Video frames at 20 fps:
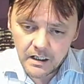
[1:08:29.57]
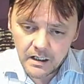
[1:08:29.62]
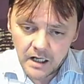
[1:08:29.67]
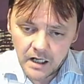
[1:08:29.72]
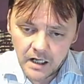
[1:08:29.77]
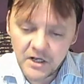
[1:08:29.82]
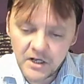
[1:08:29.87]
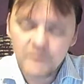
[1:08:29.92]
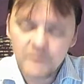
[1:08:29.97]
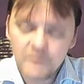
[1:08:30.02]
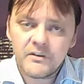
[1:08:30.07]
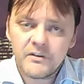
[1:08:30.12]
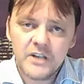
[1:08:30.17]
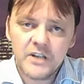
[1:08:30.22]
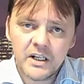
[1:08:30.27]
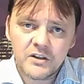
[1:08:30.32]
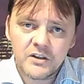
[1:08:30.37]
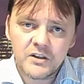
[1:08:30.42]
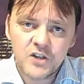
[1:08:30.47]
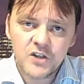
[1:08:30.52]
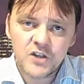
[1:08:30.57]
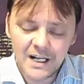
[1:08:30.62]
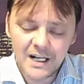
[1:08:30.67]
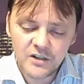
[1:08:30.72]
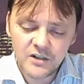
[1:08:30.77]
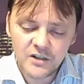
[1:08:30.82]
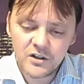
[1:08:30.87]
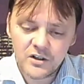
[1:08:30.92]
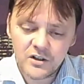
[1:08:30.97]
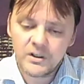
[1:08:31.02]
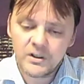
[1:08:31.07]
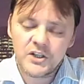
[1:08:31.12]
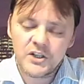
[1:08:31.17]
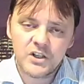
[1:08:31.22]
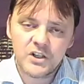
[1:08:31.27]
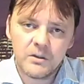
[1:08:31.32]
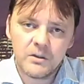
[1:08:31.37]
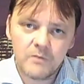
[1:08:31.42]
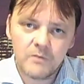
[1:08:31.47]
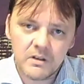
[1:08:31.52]
I don't think you can challenge the gun
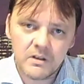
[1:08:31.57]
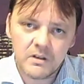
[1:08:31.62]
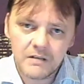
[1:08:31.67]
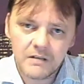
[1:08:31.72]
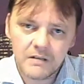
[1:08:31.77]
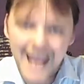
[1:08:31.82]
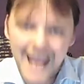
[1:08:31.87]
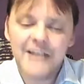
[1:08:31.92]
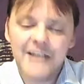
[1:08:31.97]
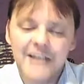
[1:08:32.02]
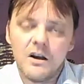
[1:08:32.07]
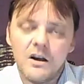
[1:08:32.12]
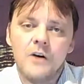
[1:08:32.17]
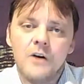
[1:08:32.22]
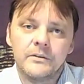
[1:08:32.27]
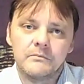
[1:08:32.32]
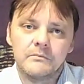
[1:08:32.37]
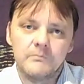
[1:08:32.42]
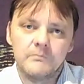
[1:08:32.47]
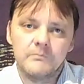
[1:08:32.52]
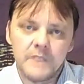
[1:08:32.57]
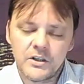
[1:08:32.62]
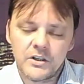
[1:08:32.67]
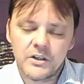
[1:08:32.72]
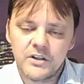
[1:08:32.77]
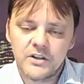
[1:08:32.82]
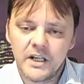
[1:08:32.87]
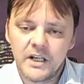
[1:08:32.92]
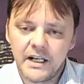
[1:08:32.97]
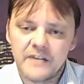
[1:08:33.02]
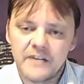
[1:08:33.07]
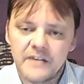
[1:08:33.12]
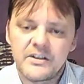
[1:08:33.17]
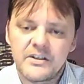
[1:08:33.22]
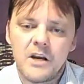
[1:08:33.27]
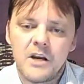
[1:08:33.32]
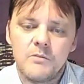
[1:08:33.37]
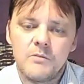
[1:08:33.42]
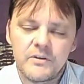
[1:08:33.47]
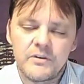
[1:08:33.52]
issue head on because you're going to get
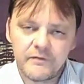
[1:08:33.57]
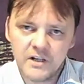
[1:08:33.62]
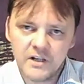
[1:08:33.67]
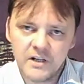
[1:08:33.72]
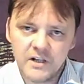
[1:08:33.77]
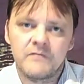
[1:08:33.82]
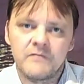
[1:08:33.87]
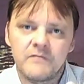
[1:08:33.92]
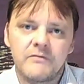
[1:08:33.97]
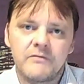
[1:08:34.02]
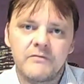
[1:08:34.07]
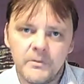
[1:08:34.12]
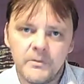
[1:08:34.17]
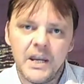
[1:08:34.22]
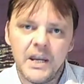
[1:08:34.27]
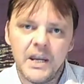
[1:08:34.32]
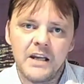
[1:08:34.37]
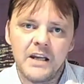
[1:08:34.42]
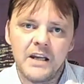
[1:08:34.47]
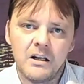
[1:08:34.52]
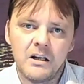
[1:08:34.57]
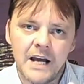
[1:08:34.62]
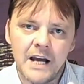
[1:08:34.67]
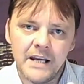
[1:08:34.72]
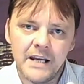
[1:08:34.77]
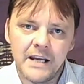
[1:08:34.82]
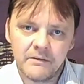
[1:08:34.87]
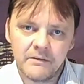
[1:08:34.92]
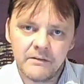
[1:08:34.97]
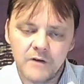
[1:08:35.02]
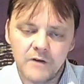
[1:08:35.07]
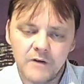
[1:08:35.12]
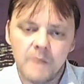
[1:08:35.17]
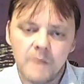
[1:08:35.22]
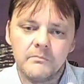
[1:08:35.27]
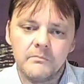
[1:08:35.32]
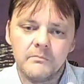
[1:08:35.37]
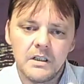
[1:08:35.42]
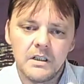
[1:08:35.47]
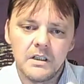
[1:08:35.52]
so much friction from the NRA and
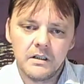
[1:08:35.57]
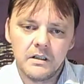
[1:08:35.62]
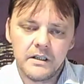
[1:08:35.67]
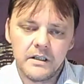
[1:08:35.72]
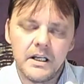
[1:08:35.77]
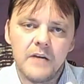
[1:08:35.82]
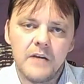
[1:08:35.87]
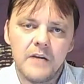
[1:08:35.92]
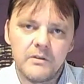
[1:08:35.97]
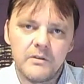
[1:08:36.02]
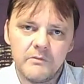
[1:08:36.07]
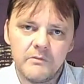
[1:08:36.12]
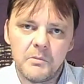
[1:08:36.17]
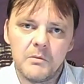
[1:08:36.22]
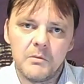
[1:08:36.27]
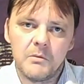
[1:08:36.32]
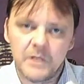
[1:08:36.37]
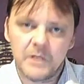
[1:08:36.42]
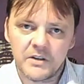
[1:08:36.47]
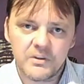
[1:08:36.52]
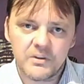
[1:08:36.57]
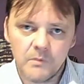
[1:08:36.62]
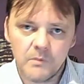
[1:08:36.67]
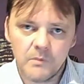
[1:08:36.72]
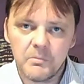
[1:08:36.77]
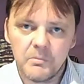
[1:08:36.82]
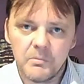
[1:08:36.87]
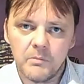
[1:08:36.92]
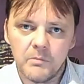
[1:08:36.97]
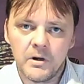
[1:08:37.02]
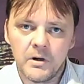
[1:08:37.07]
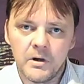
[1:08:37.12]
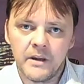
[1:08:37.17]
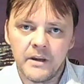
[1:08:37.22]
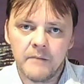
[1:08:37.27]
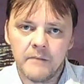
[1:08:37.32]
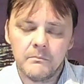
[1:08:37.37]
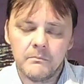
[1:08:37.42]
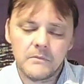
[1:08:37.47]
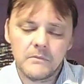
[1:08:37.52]
from the Republicans who were bought by
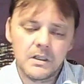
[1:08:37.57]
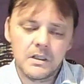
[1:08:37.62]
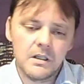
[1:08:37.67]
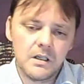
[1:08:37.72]
them.